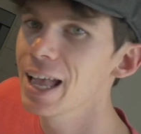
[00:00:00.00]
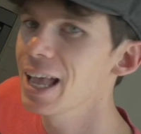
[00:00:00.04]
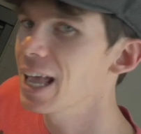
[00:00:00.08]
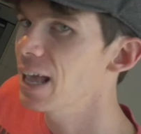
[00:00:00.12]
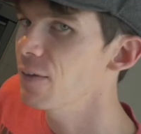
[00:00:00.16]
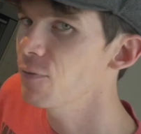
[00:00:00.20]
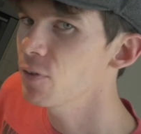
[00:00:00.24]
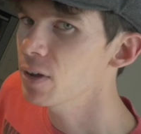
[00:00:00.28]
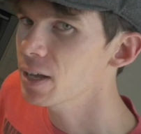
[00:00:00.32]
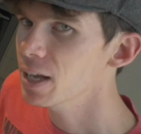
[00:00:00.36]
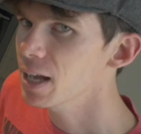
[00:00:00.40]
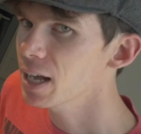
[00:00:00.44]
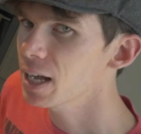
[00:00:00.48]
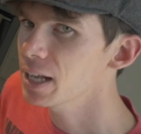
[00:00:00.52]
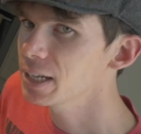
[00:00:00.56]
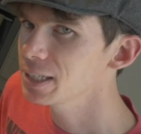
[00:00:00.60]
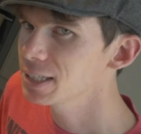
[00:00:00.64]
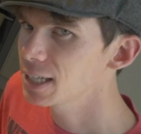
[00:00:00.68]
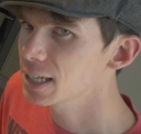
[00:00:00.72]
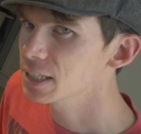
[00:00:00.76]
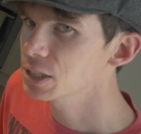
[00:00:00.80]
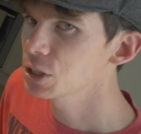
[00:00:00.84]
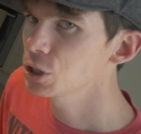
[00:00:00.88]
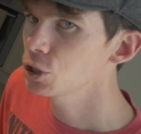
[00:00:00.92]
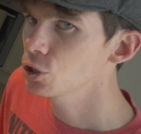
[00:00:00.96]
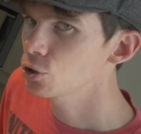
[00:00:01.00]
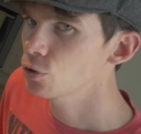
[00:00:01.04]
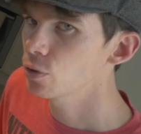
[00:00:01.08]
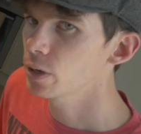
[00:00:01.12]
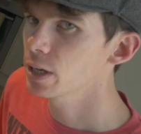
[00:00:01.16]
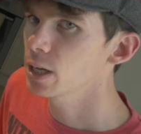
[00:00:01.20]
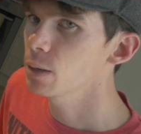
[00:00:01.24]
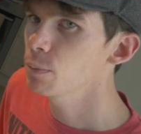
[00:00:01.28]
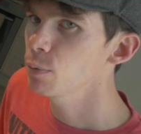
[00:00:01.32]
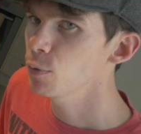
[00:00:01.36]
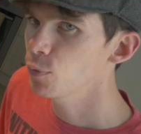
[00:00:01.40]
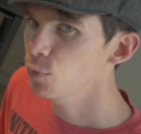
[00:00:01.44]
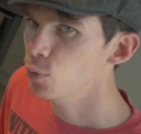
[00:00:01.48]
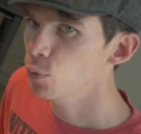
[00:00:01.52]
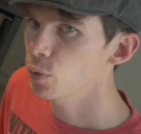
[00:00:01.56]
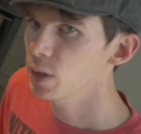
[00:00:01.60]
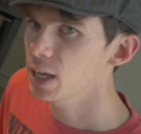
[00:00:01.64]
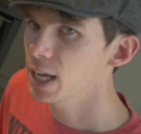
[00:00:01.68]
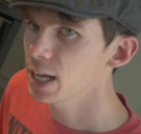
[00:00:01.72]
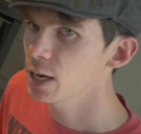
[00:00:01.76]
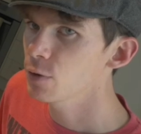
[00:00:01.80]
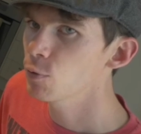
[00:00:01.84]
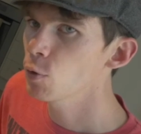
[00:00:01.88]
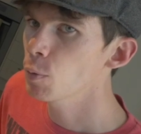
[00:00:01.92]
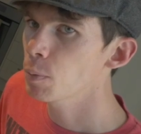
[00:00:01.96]
If a card doesn't trigger before
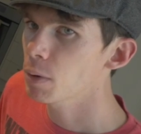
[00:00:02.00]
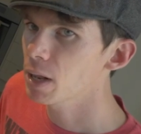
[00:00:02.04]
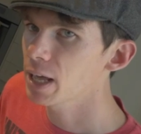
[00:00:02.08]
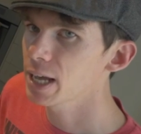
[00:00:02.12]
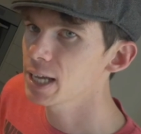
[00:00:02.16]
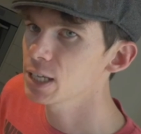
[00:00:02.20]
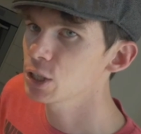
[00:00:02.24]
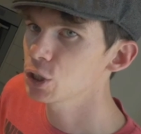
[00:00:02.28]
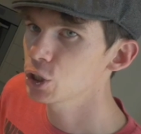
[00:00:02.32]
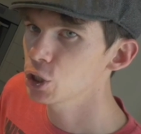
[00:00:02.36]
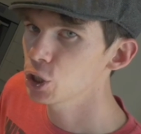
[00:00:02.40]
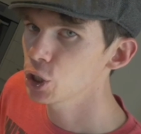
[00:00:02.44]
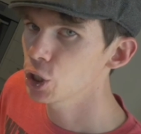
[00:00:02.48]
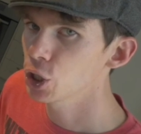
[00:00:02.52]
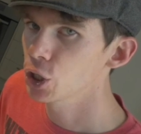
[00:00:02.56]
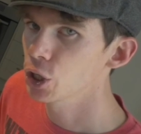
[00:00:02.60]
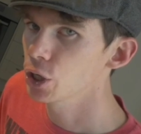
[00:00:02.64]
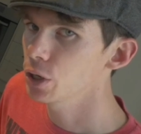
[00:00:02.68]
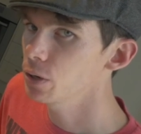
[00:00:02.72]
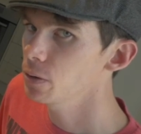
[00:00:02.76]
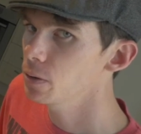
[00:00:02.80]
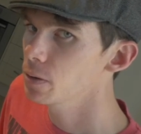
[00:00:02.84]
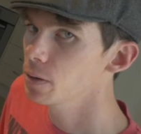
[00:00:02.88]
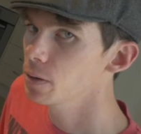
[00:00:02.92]
the end of a player's turn,